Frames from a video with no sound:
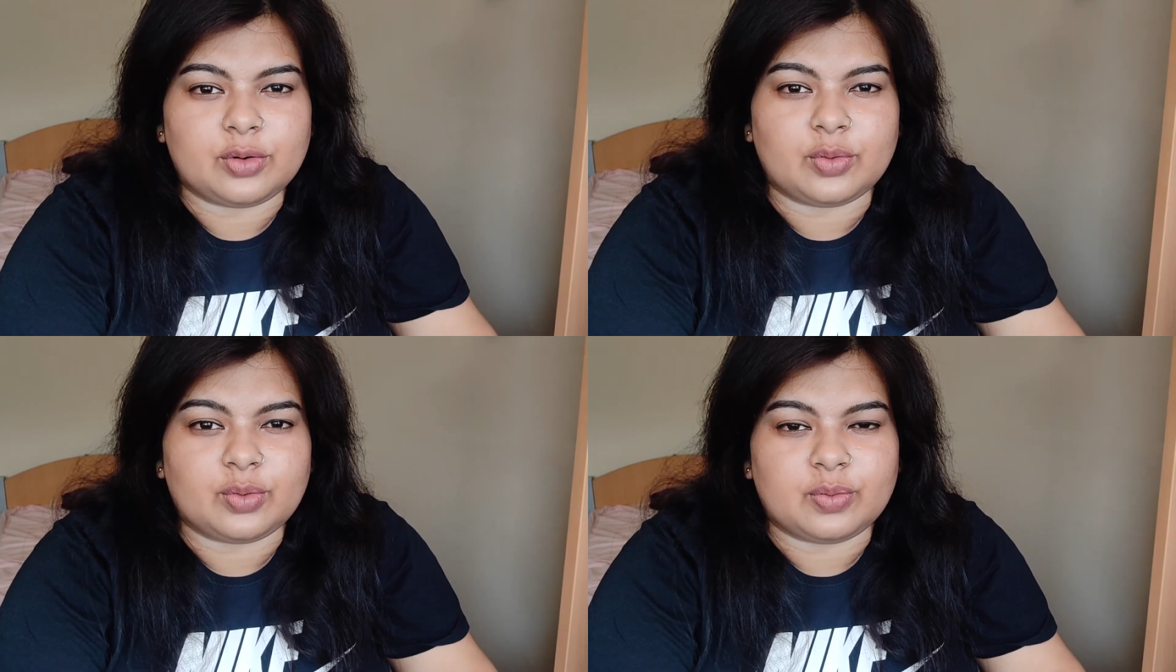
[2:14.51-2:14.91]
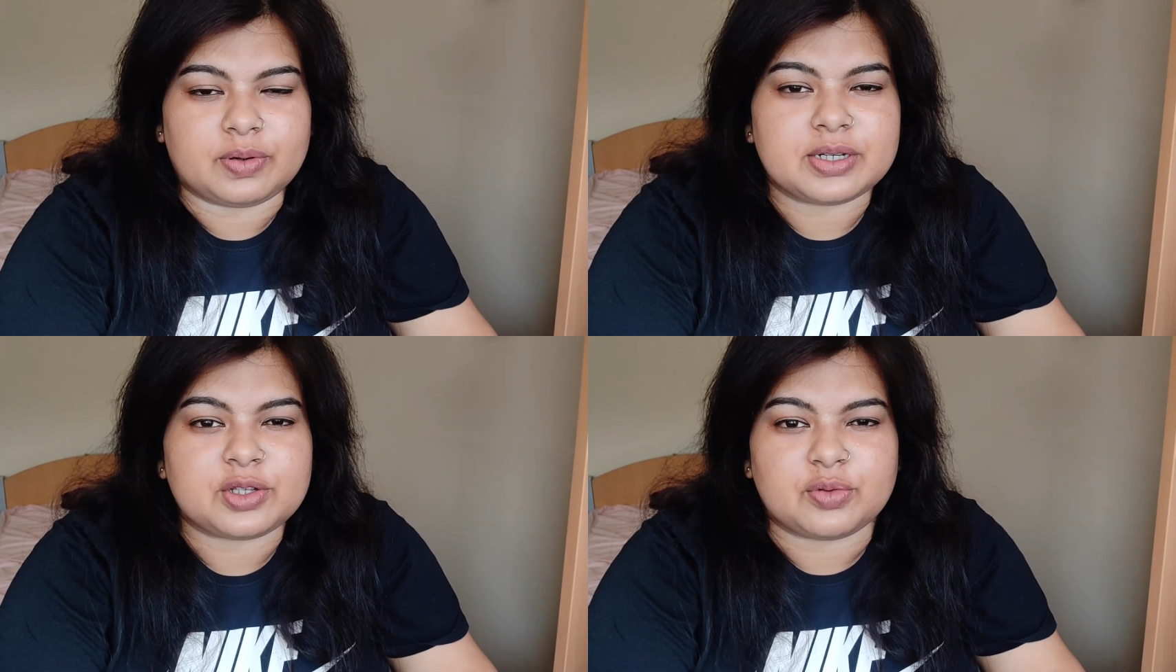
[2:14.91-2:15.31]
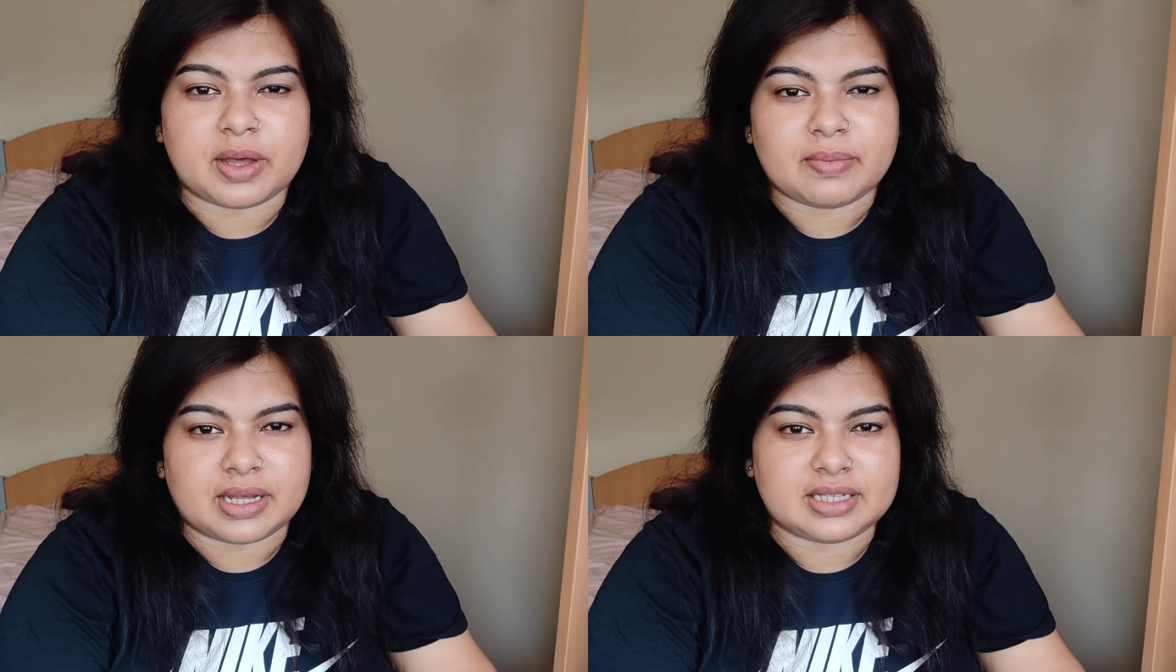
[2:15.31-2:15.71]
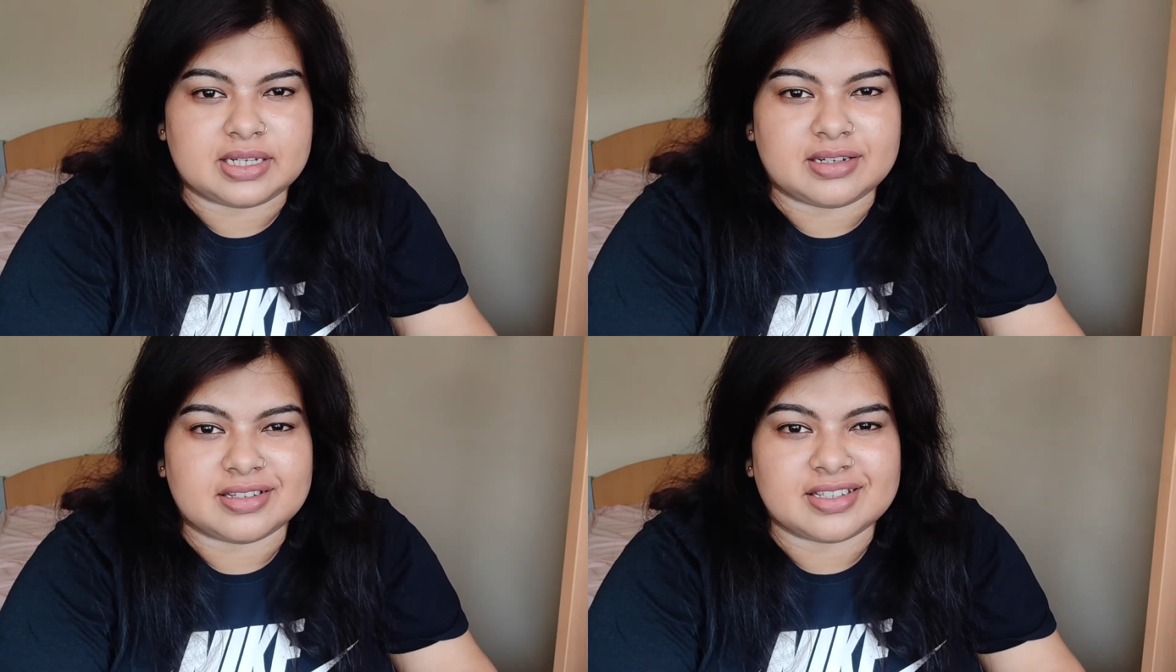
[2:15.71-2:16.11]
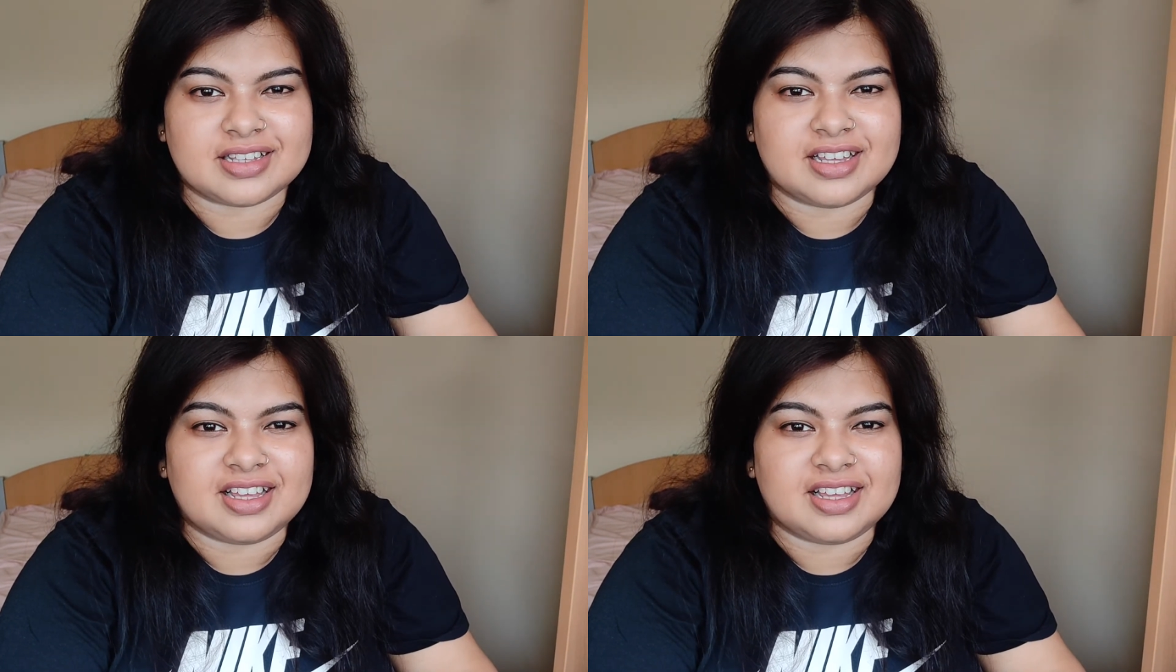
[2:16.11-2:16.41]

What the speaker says: to pursue my master's